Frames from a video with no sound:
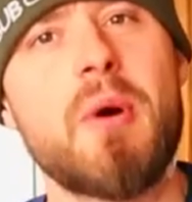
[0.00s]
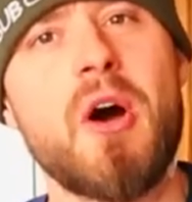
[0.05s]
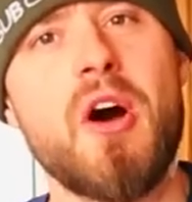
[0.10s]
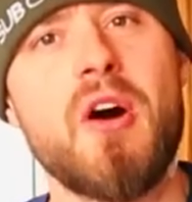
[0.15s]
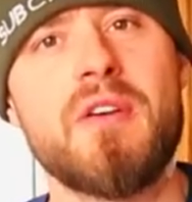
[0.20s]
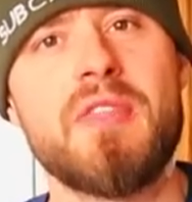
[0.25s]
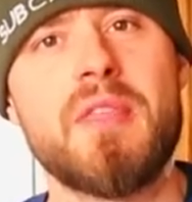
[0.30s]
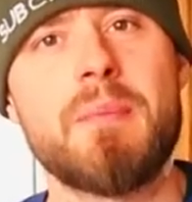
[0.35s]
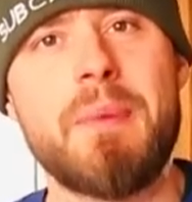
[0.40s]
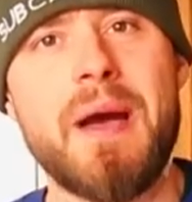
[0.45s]

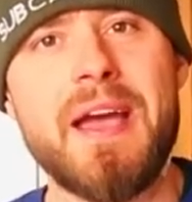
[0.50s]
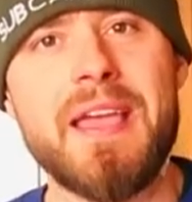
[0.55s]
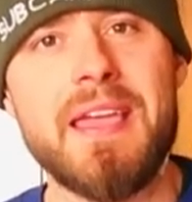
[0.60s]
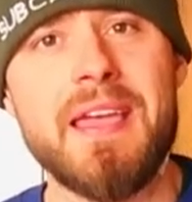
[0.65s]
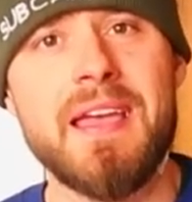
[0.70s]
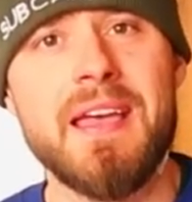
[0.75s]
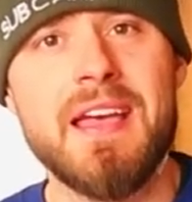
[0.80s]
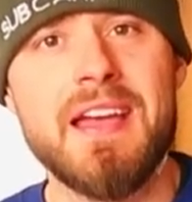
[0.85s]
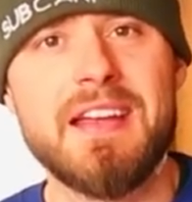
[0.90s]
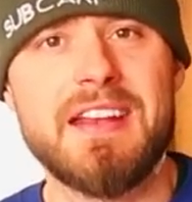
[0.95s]
behind the bait.
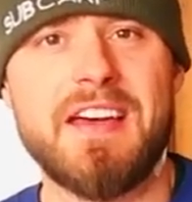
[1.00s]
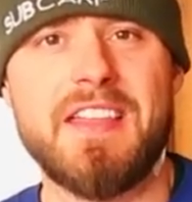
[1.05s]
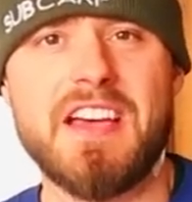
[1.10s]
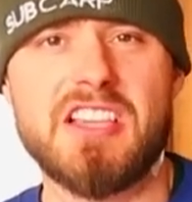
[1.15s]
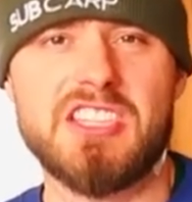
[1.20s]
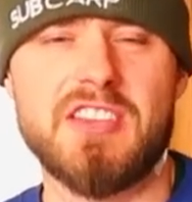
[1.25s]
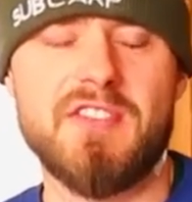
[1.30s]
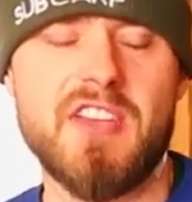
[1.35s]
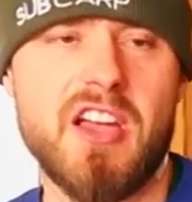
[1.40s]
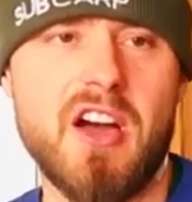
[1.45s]
Now,
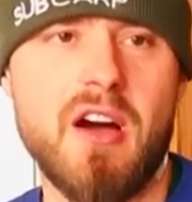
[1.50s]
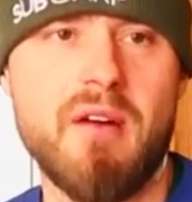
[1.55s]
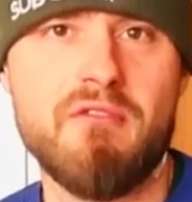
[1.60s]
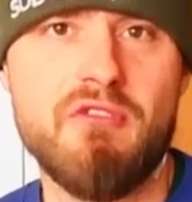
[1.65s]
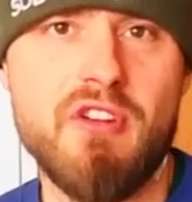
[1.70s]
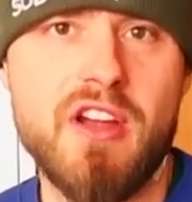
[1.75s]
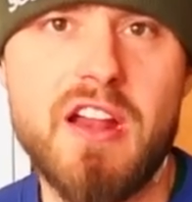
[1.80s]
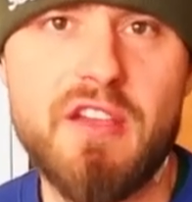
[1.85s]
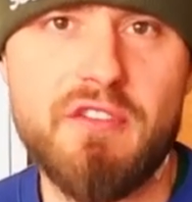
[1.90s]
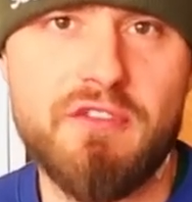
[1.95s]
that's something I'm
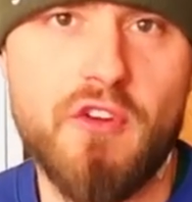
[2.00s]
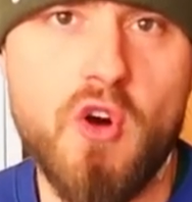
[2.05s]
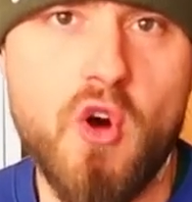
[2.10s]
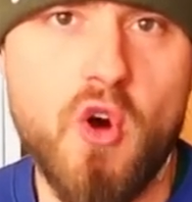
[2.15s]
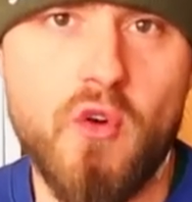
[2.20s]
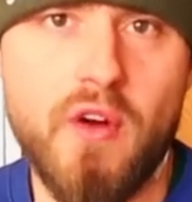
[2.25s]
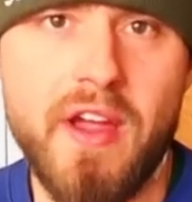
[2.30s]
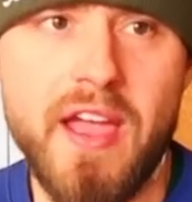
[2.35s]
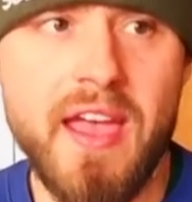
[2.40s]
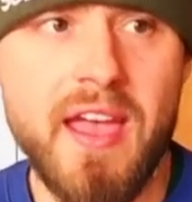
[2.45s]
really for
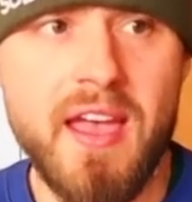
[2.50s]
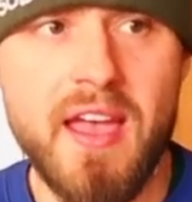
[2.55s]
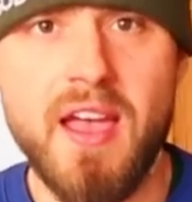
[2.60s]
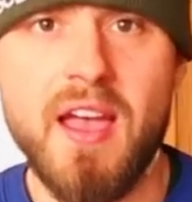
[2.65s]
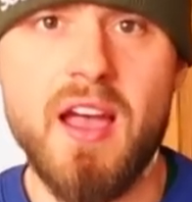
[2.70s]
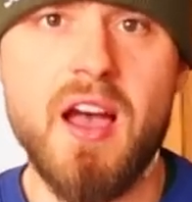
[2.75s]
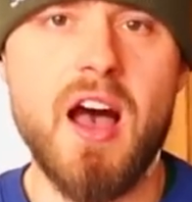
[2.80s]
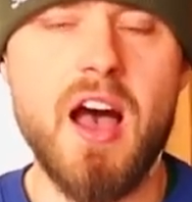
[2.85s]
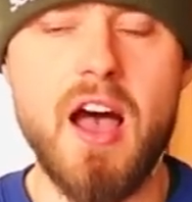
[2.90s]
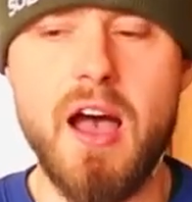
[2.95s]
here.
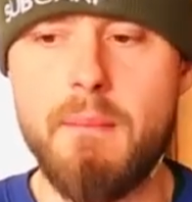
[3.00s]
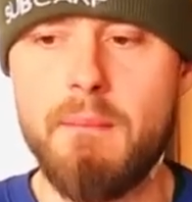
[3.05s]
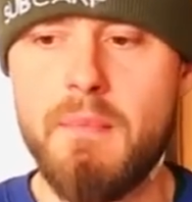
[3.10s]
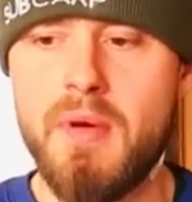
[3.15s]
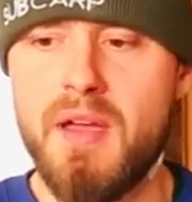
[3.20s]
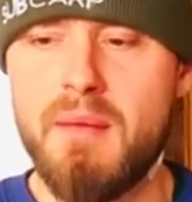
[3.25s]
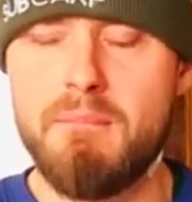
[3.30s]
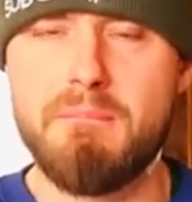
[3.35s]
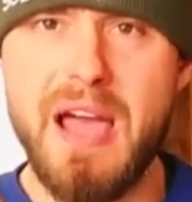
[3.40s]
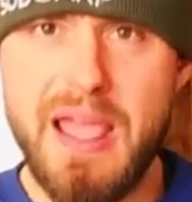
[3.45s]

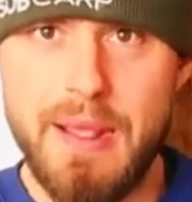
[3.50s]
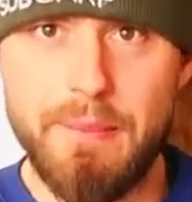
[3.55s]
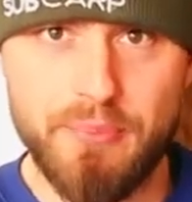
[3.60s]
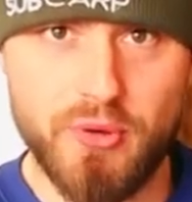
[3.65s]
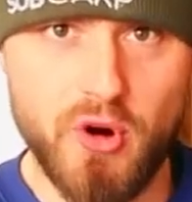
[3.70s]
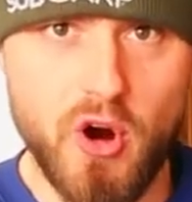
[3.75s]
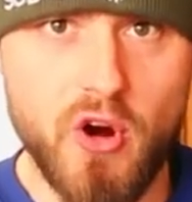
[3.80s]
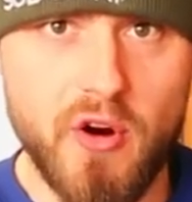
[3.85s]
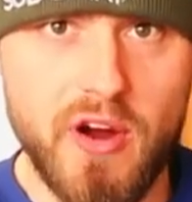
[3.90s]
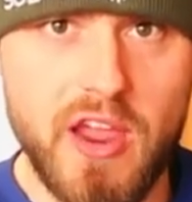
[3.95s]
Main
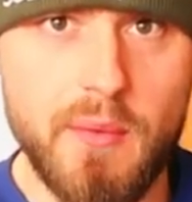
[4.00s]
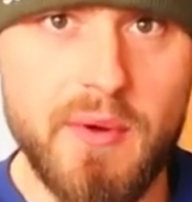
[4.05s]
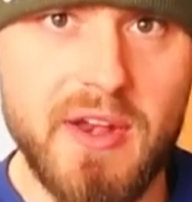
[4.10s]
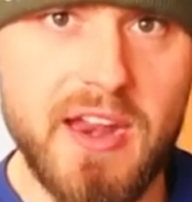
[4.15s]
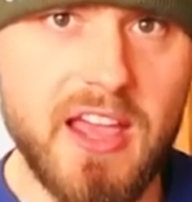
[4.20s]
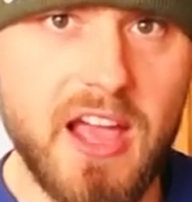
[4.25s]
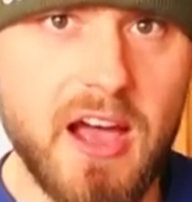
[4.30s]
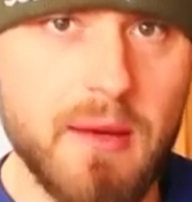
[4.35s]
priority when it